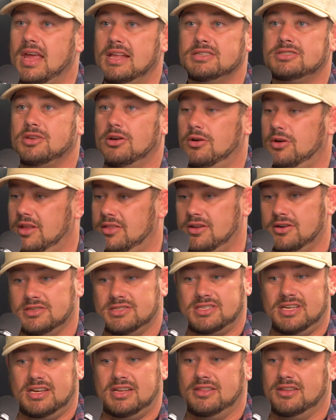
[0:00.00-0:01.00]
And
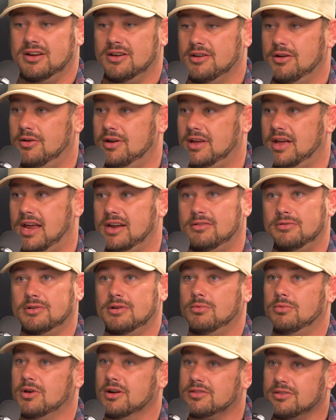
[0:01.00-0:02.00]
they're sitting there going, I
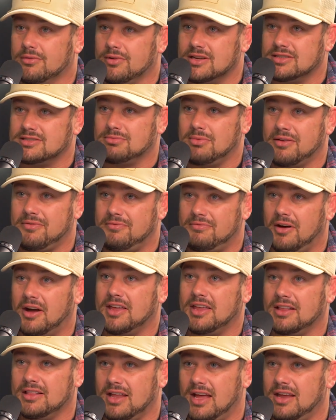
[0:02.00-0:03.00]
don't want to work the rest of my
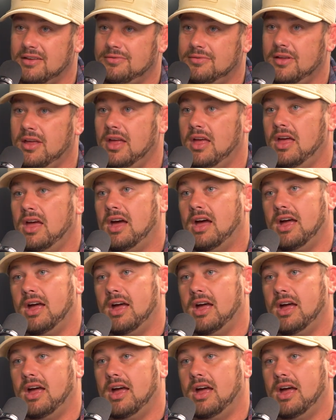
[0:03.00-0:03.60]
fucking life.